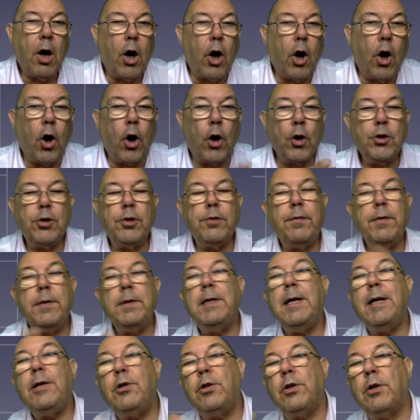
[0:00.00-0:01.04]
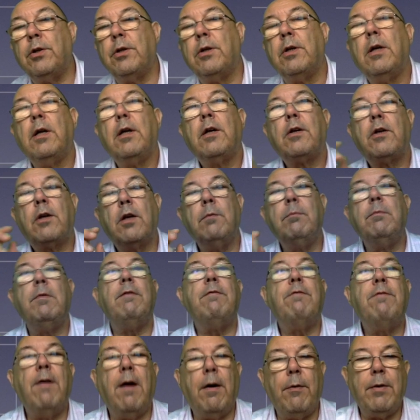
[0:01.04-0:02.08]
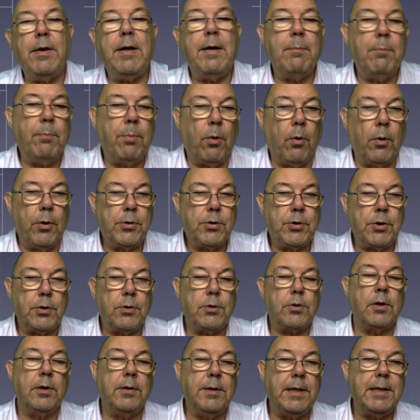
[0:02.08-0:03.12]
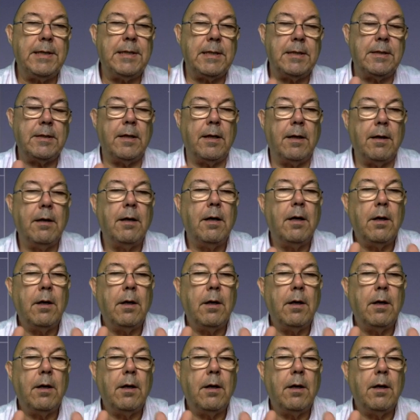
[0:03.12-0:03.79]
order of addition can be very important. And this is a